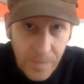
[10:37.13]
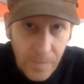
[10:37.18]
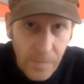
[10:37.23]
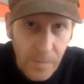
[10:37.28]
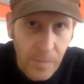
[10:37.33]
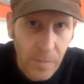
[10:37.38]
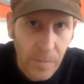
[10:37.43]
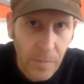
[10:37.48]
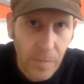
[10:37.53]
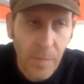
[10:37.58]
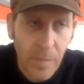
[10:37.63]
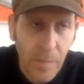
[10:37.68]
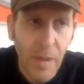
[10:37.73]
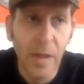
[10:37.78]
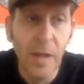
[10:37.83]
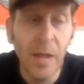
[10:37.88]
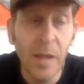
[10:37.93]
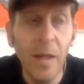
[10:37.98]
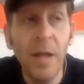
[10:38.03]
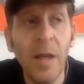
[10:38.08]

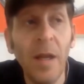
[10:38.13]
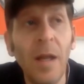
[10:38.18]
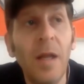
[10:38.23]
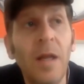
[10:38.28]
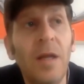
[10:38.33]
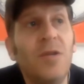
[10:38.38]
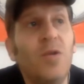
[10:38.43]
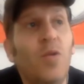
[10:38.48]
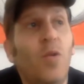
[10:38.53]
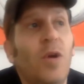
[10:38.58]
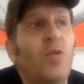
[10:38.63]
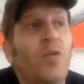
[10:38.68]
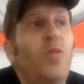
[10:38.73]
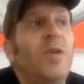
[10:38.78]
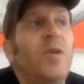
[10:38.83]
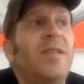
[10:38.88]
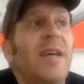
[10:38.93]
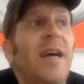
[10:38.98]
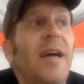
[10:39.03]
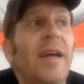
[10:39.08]
Mm-hmm. So what we're
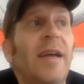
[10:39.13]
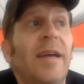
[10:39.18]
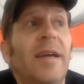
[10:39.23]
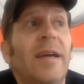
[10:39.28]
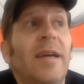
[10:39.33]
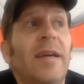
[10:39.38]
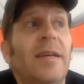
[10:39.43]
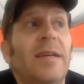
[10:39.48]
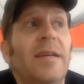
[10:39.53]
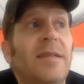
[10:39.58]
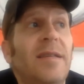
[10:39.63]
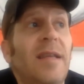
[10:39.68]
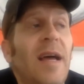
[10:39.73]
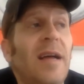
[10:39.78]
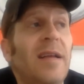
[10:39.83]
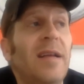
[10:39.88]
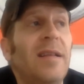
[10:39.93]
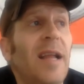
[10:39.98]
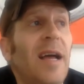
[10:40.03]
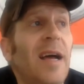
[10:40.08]
saying is
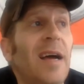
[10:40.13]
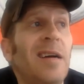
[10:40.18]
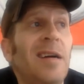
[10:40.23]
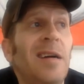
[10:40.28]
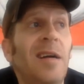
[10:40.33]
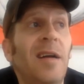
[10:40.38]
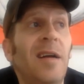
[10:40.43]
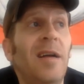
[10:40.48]
that like